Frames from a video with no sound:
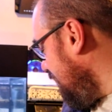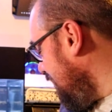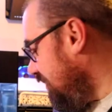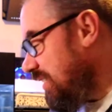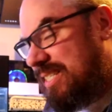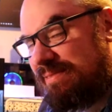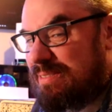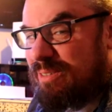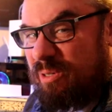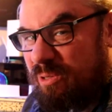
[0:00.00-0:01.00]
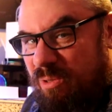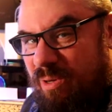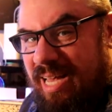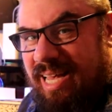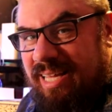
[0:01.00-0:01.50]
the nitrates have never got too
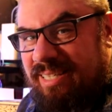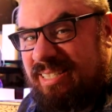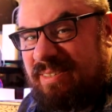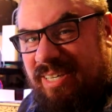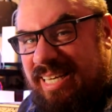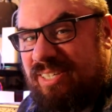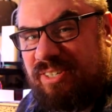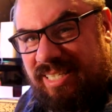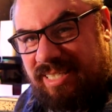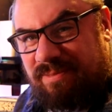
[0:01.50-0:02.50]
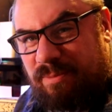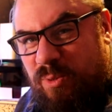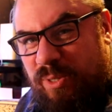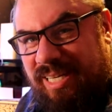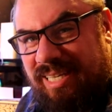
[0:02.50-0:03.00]
high, there's never any traces of
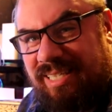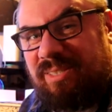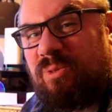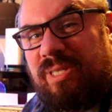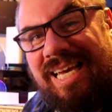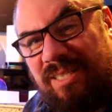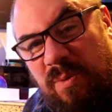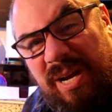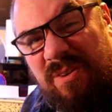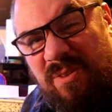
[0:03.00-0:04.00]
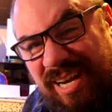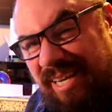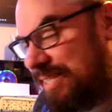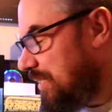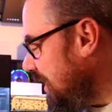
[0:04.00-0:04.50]
ammonia. I do test quite
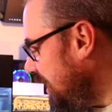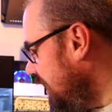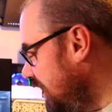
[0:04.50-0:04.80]
regularly.